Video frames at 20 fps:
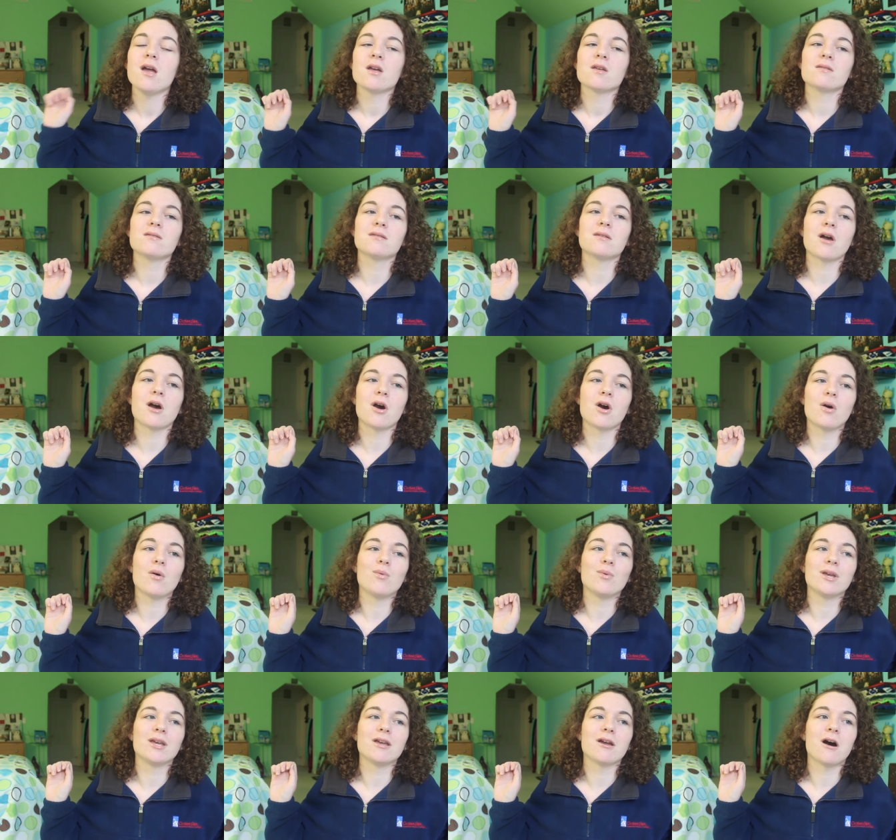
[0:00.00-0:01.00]
So
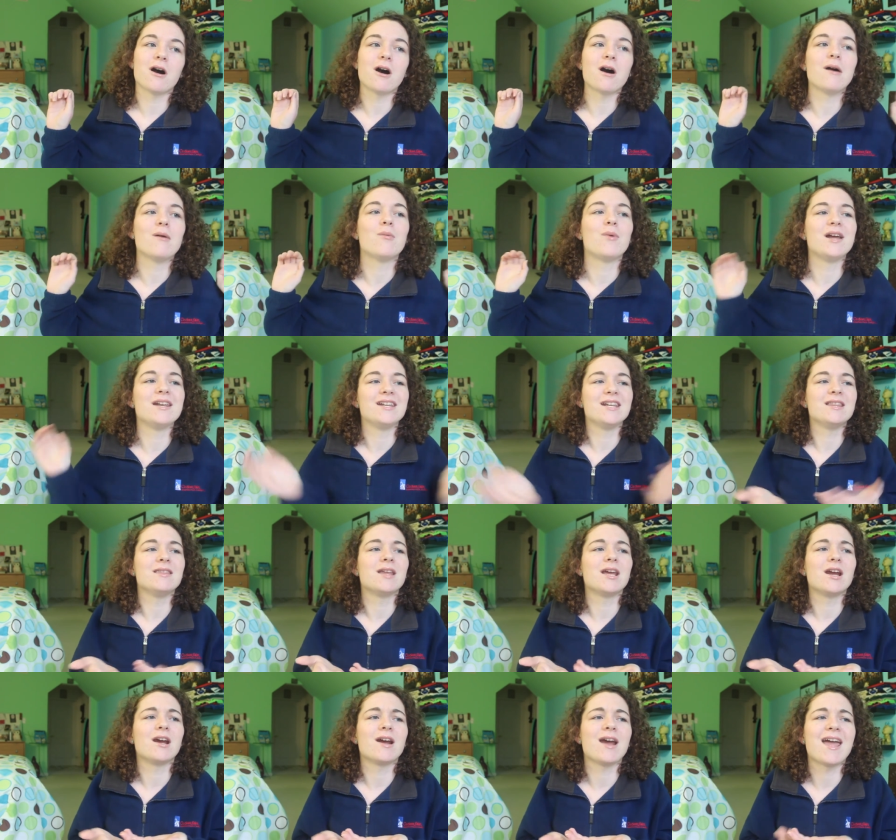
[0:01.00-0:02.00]
we all went in
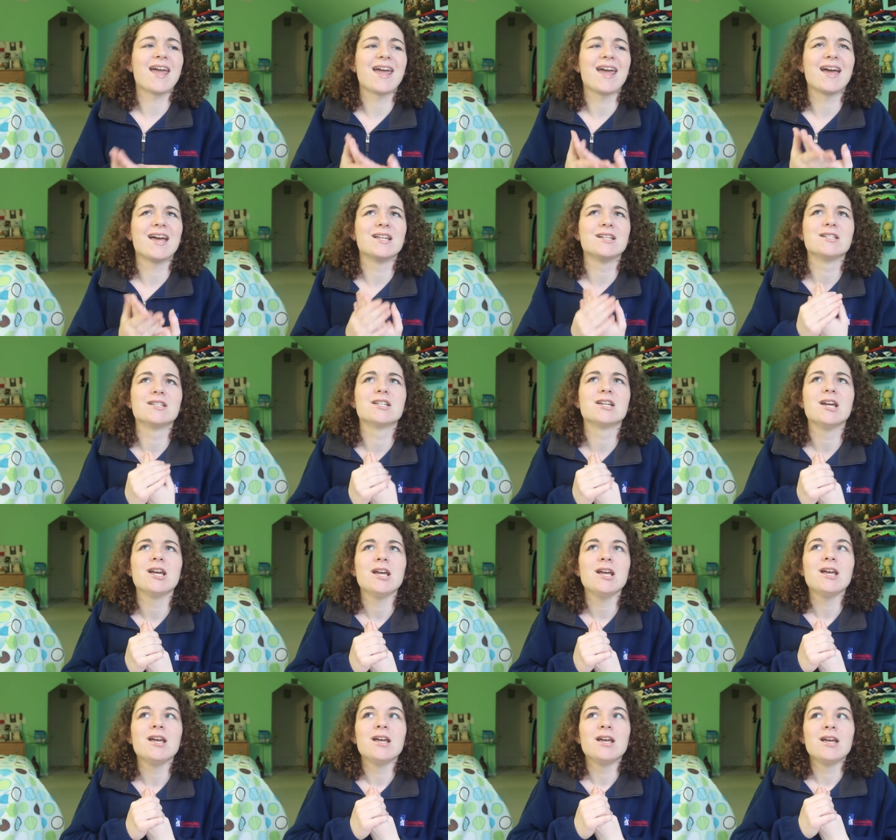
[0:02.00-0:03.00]
there and
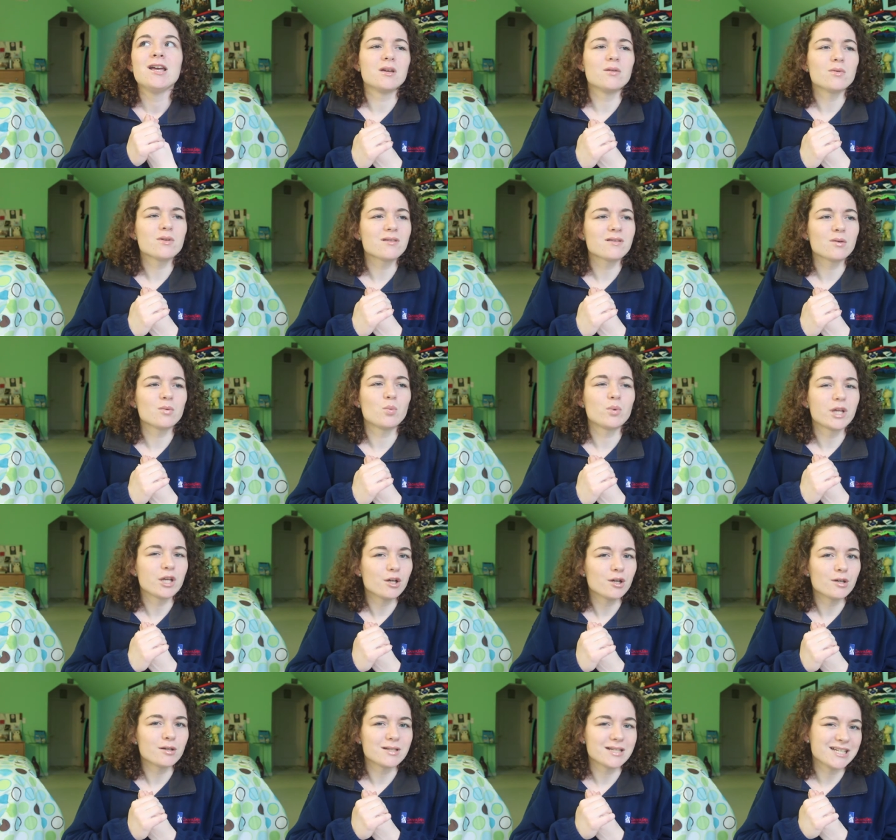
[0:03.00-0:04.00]
it was a
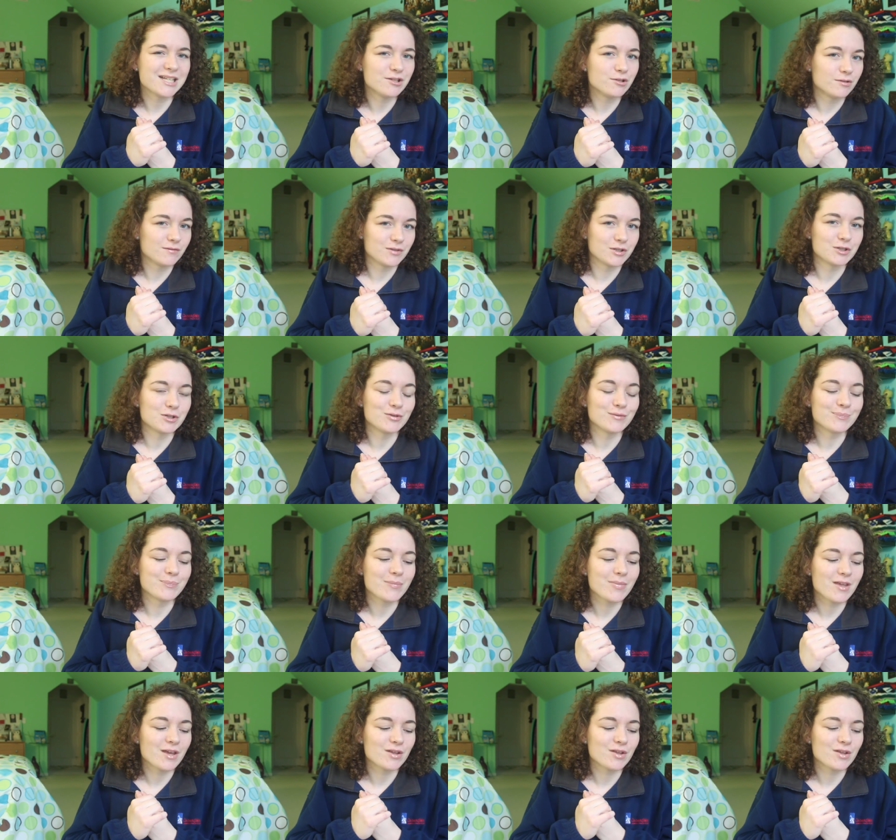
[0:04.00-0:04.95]
weird interview.